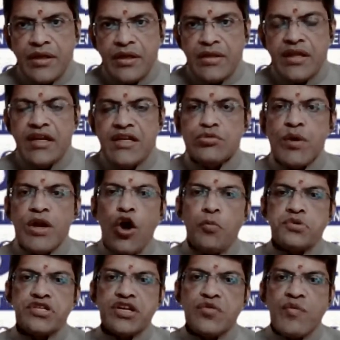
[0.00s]
There is one
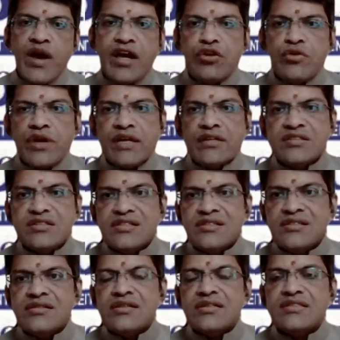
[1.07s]
option where you can
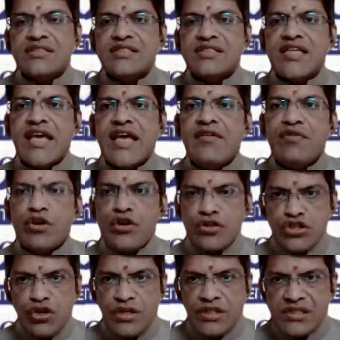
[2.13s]
still save your
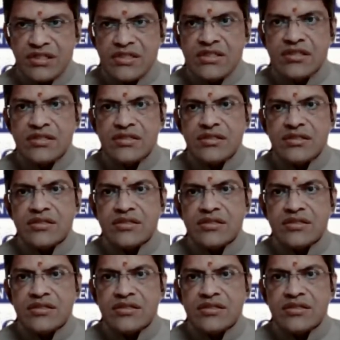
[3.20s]
choices